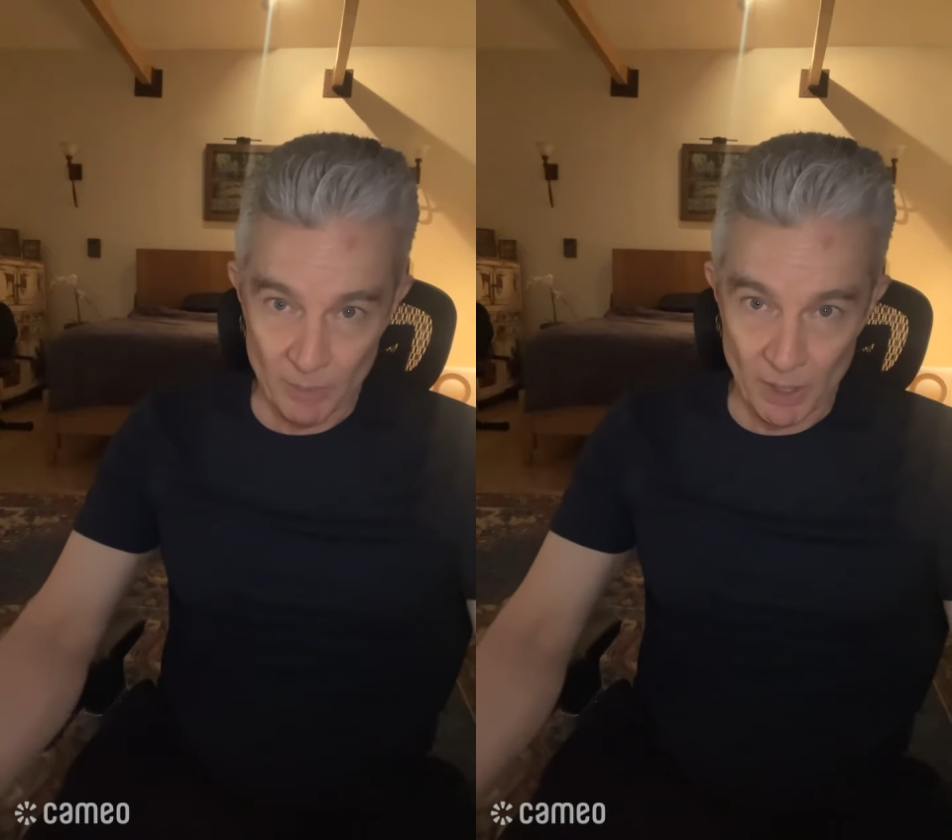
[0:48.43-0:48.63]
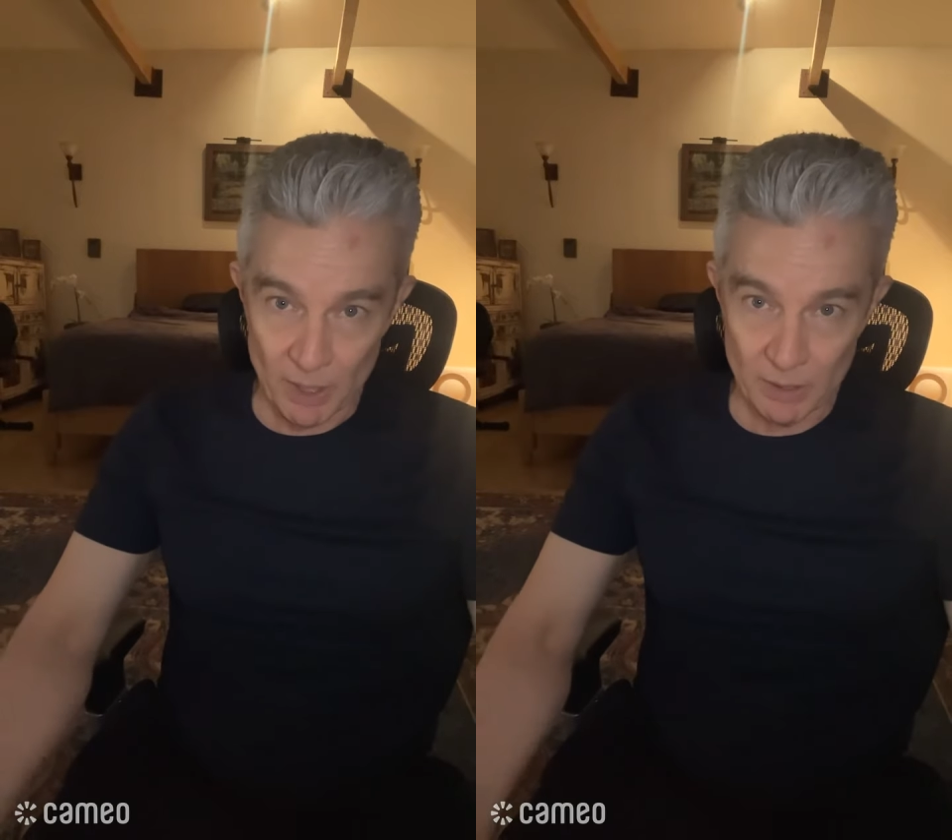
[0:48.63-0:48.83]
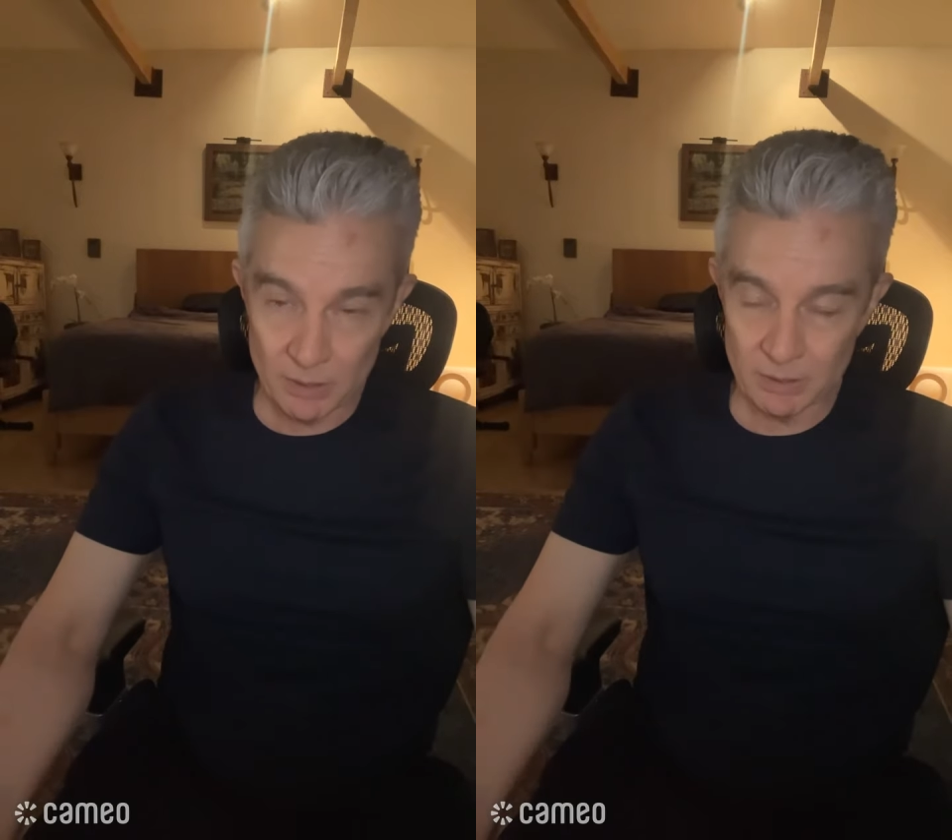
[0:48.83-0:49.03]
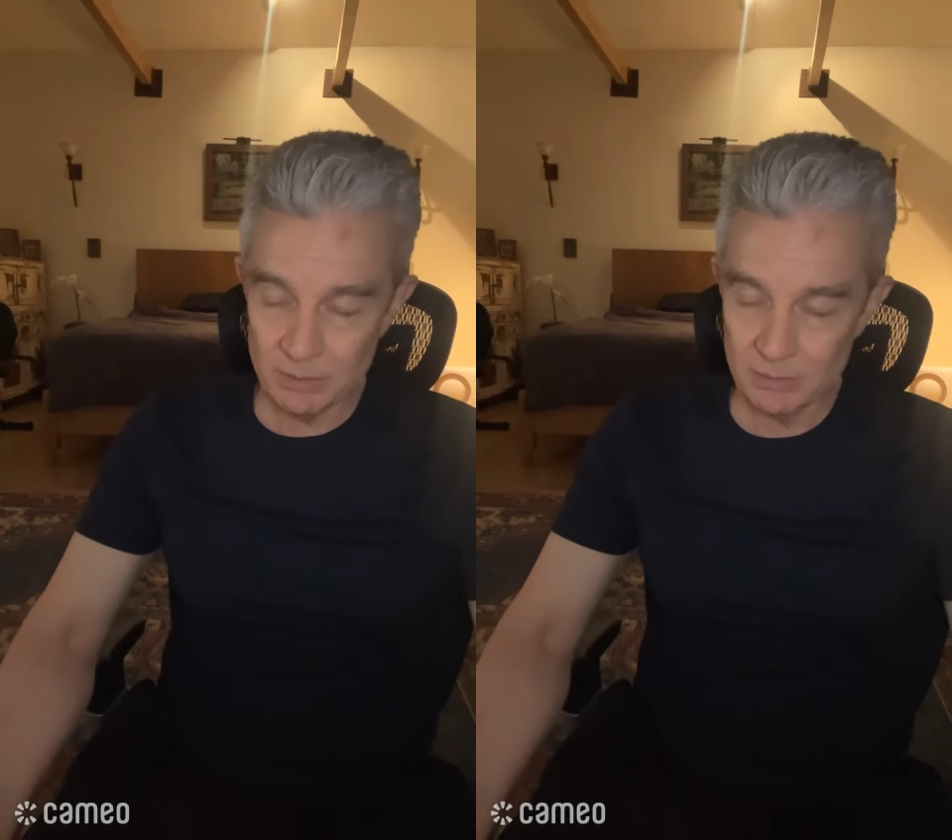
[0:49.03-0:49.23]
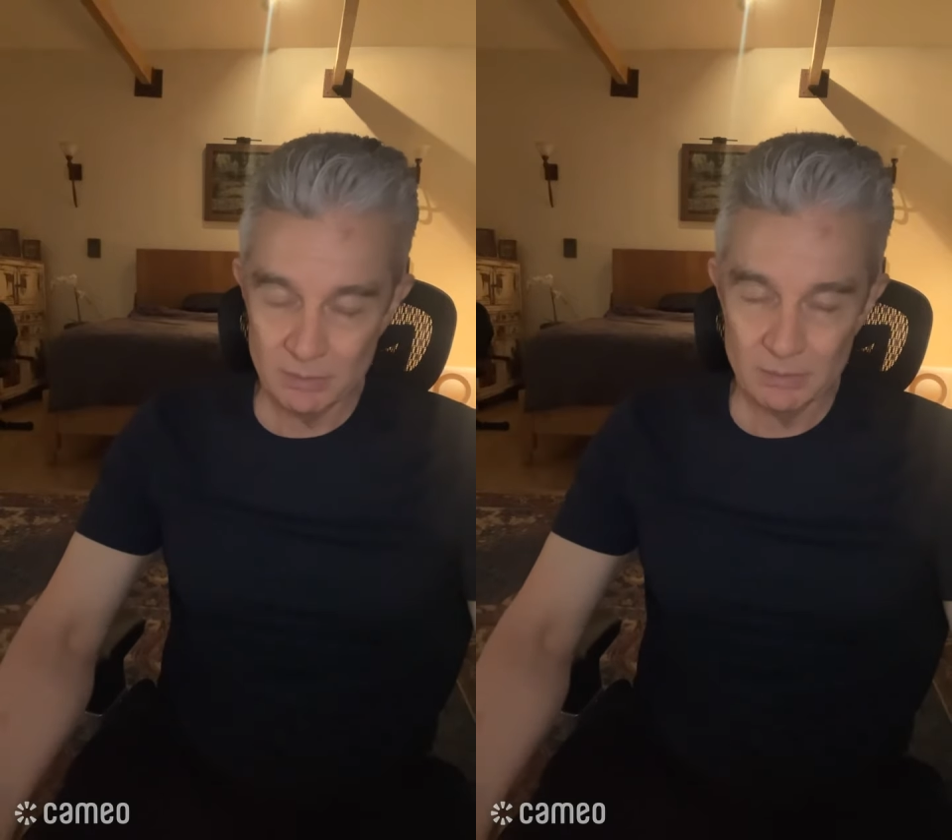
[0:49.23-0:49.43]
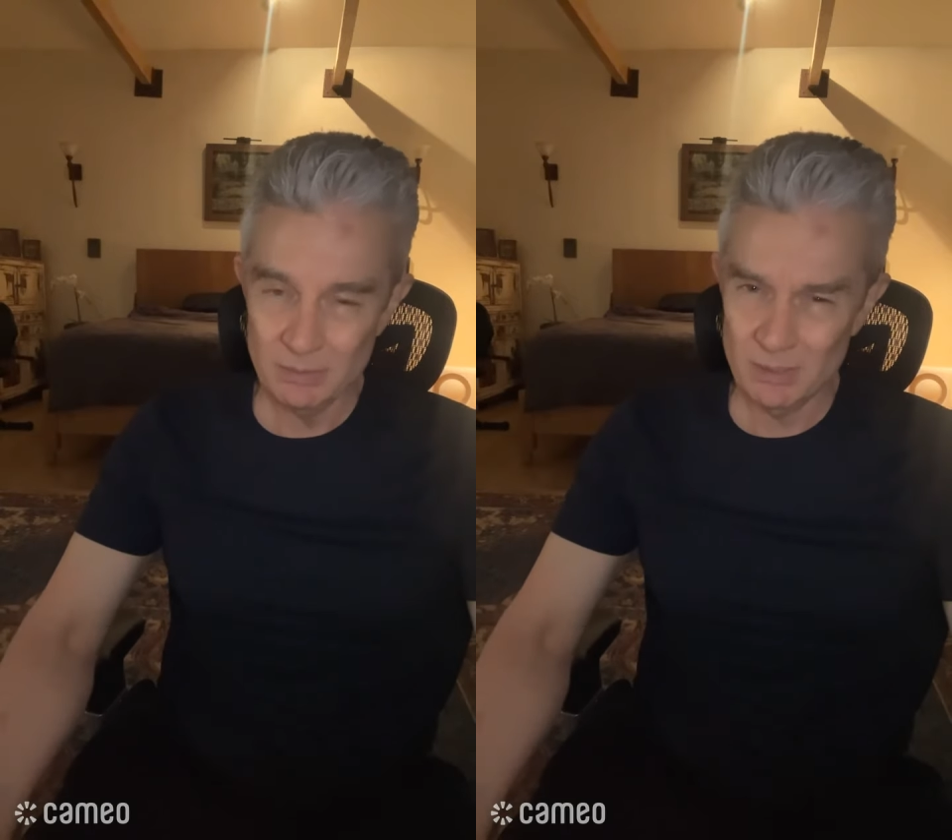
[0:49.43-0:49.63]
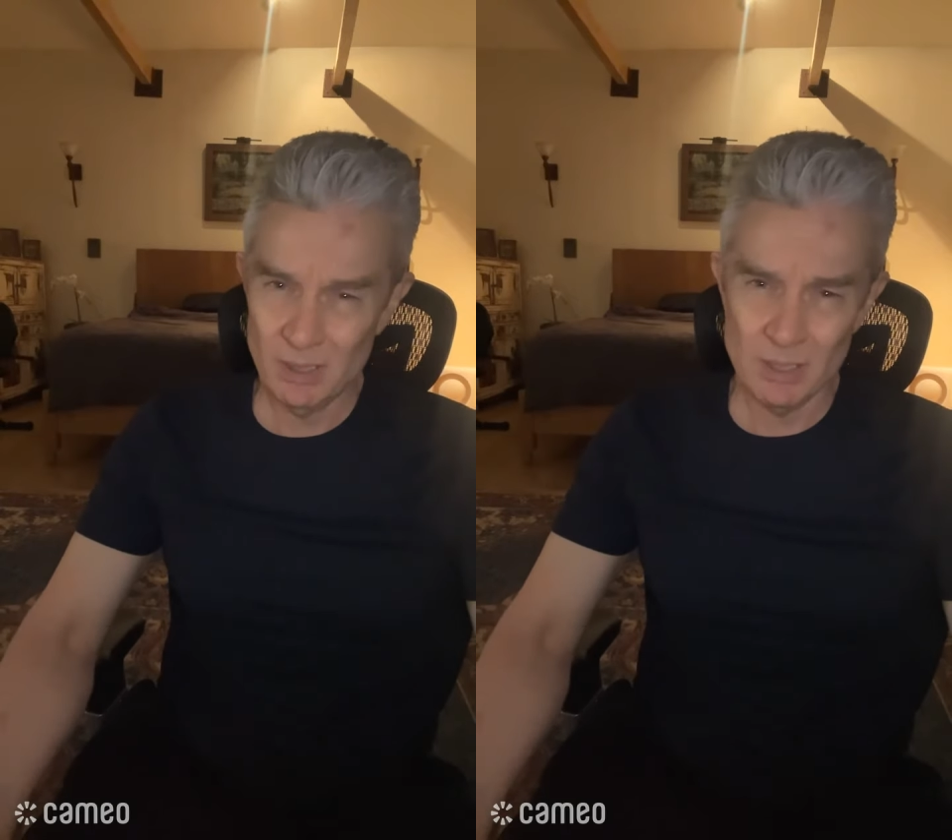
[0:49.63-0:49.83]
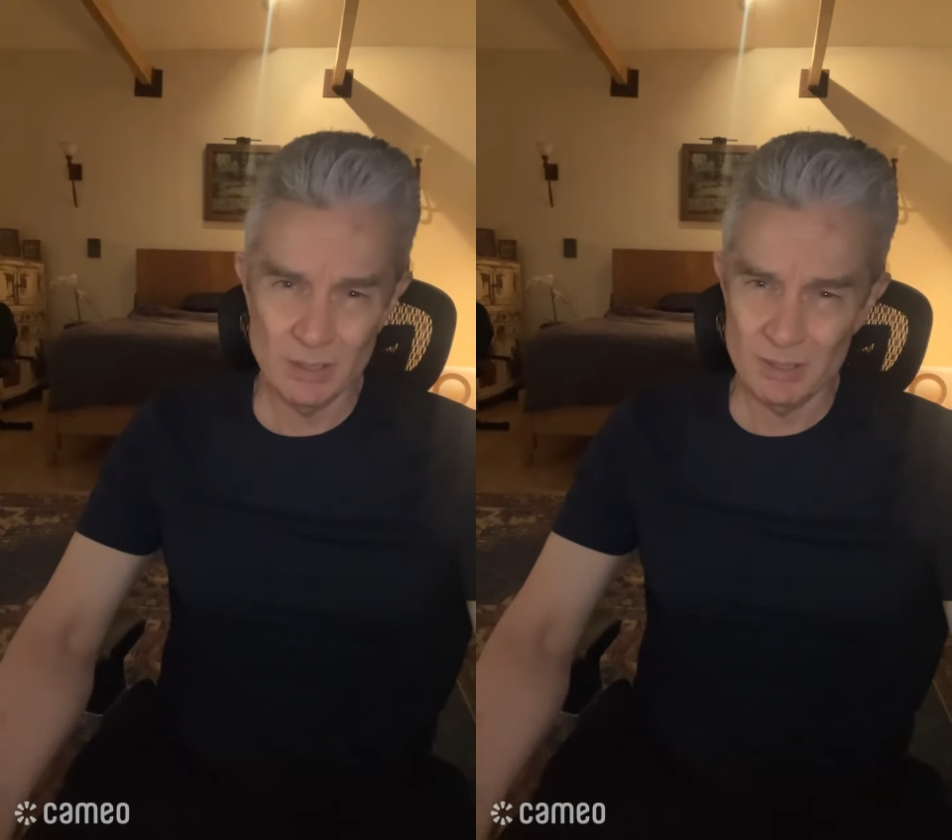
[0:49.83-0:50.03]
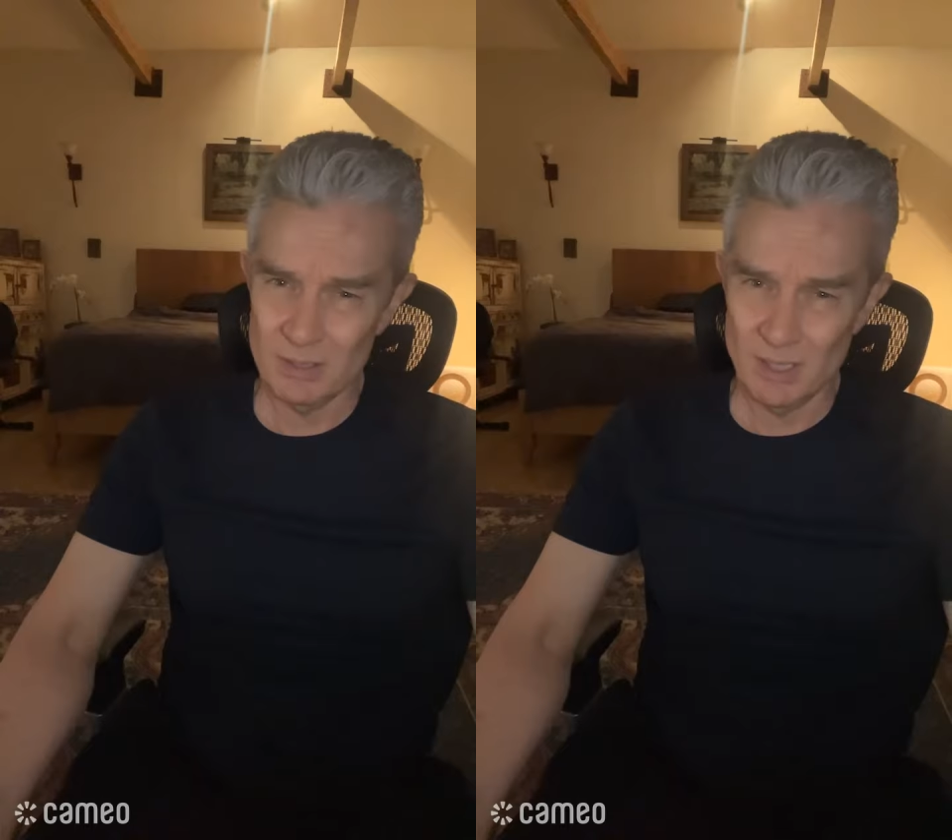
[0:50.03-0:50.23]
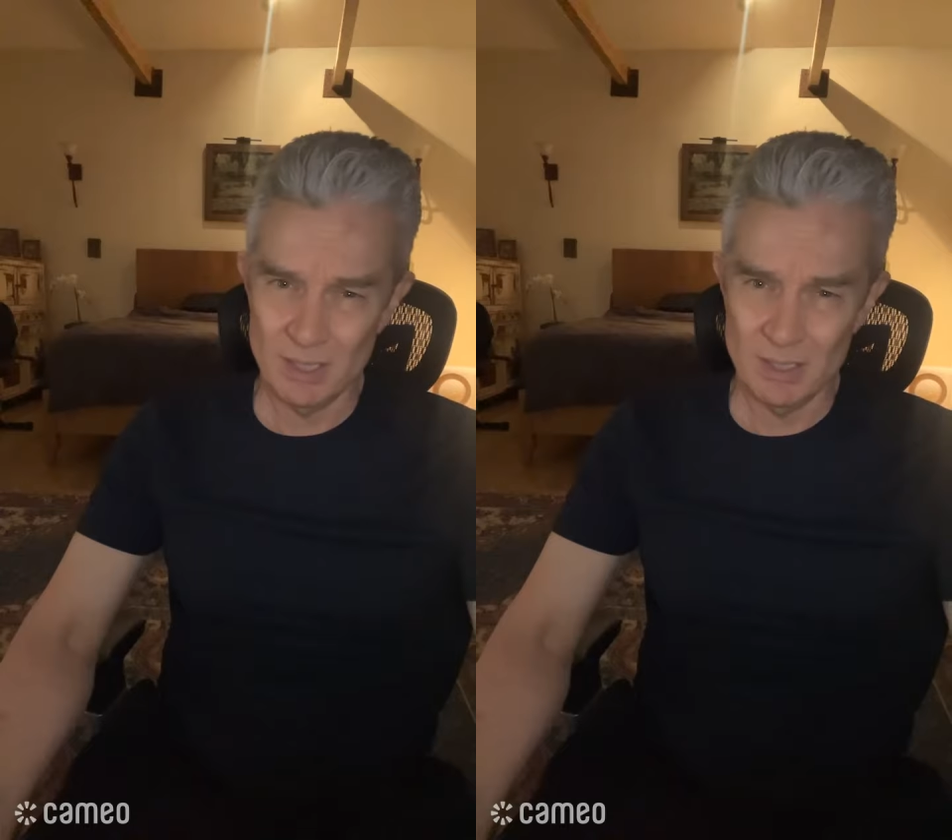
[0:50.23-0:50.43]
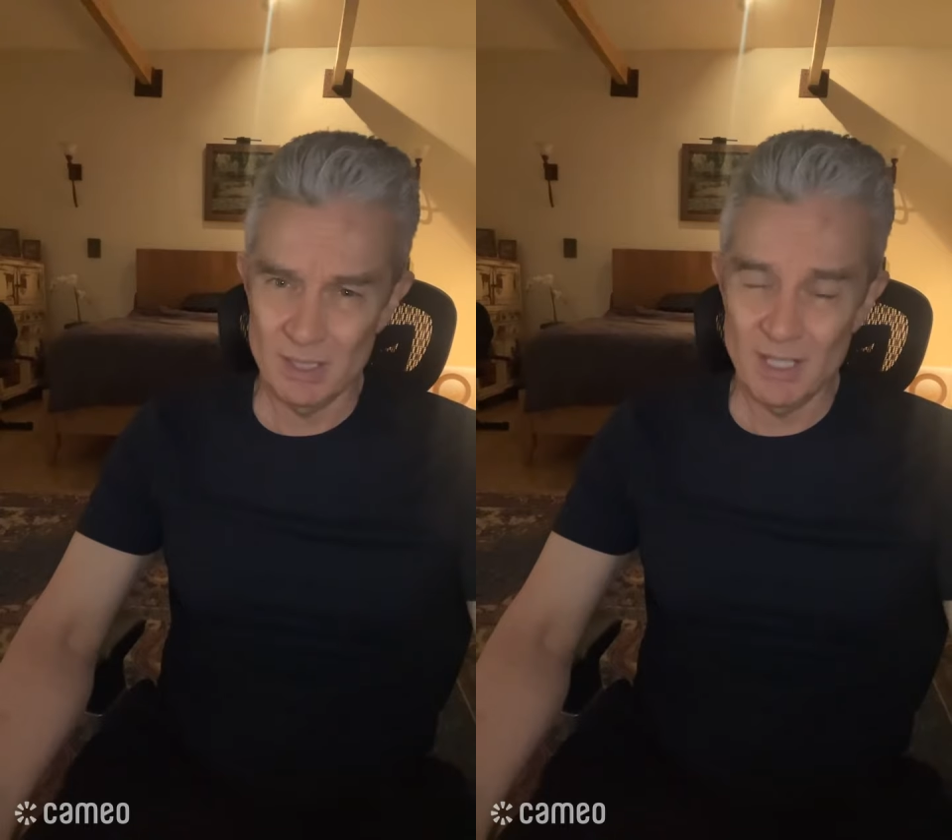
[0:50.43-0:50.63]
But I gotta say,